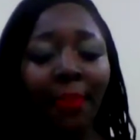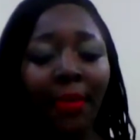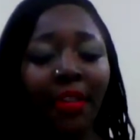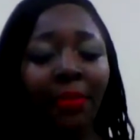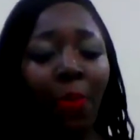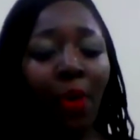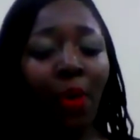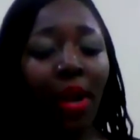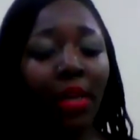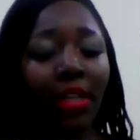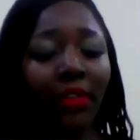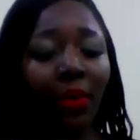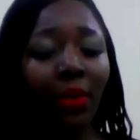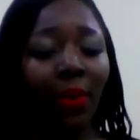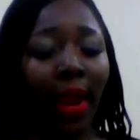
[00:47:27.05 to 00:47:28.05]
its
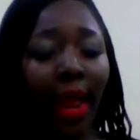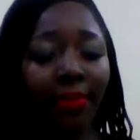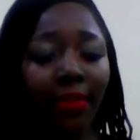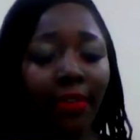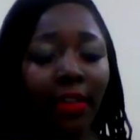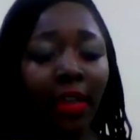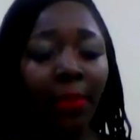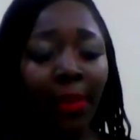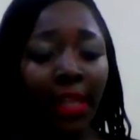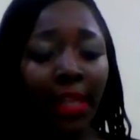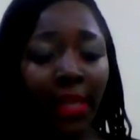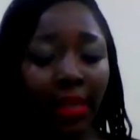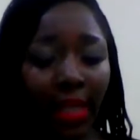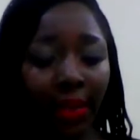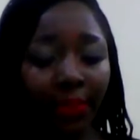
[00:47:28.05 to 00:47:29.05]
pointless grasp
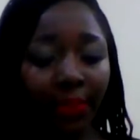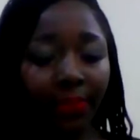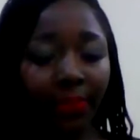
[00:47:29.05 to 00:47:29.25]
completely.